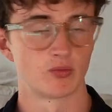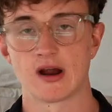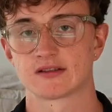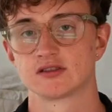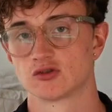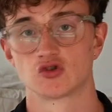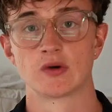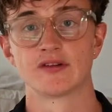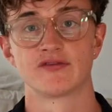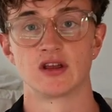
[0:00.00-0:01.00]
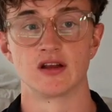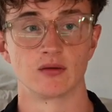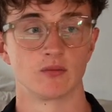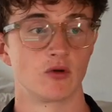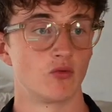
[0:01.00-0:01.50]
practice the swing
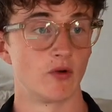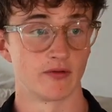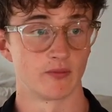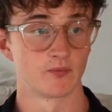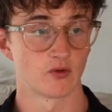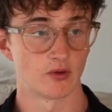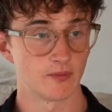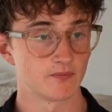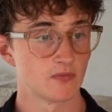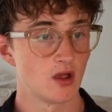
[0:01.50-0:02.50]
feeling with, right?